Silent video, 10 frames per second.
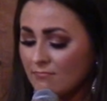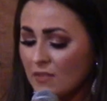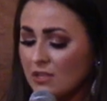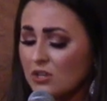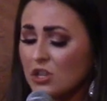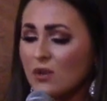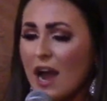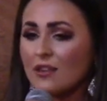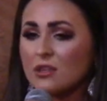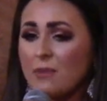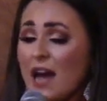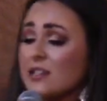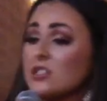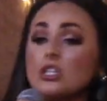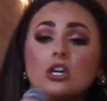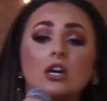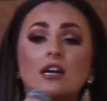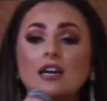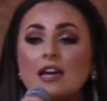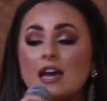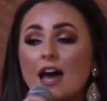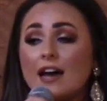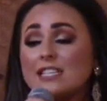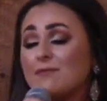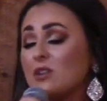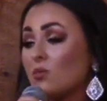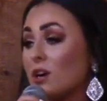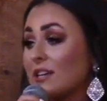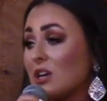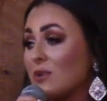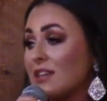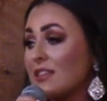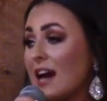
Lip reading: And so throughout the past year, as I've been working with